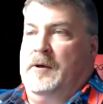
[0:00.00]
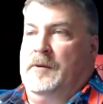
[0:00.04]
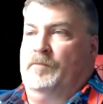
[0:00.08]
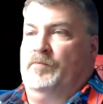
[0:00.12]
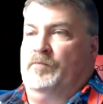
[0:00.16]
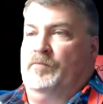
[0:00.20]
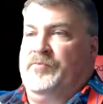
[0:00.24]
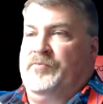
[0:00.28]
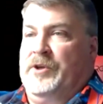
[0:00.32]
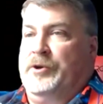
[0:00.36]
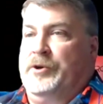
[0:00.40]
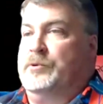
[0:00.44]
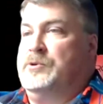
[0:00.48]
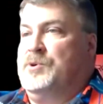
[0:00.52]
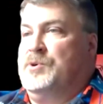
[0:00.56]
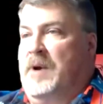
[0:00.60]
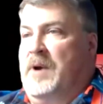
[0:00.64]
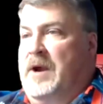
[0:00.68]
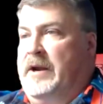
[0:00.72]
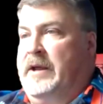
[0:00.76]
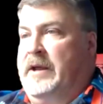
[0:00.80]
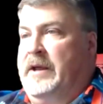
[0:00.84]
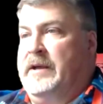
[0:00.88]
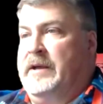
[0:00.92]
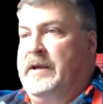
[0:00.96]
do
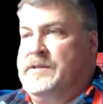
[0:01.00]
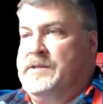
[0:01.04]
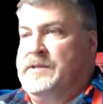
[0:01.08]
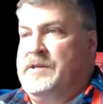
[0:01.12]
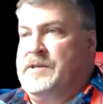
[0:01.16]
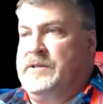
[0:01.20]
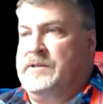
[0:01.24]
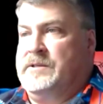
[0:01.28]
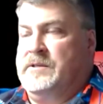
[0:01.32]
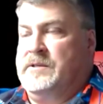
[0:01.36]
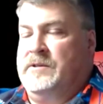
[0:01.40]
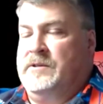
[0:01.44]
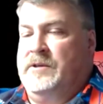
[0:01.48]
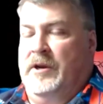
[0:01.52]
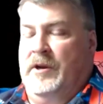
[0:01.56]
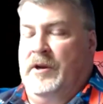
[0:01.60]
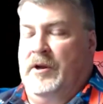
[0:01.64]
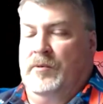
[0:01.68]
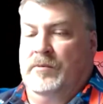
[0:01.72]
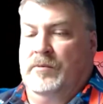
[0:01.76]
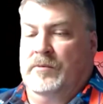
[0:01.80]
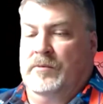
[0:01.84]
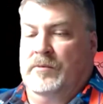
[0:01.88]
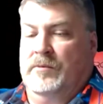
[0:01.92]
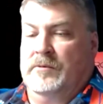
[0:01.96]
trading. Because
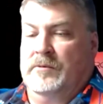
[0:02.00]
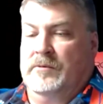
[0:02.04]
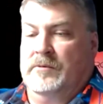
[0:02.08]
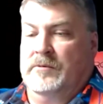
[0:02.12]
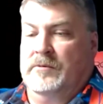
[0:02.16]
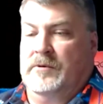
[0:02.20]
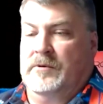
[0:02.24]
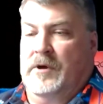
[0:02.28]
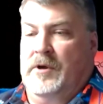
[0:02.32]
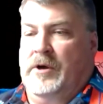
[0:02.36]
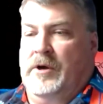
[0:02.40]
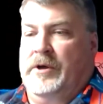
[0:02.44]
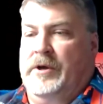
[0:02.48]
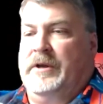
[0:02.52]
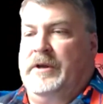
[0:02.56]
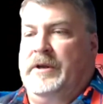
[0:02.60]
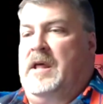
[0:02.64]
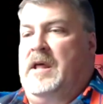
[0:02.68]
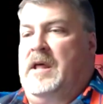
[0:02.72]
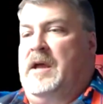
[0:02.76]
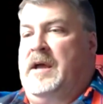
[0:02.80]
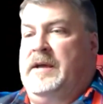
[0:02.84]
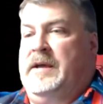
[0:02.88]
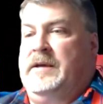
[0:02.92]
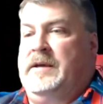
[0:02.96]

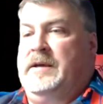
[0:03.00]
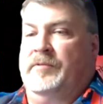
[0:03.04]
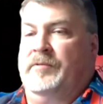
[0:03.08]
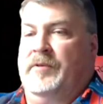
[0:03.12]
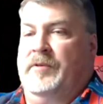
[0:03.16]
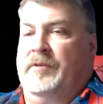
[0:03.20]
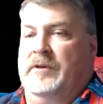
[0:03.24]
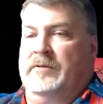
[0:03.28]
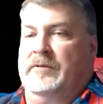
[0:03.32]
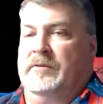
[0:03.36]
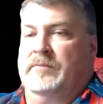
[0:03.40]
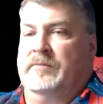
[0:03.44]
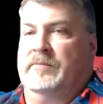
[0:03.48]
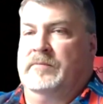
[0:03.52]
unlike the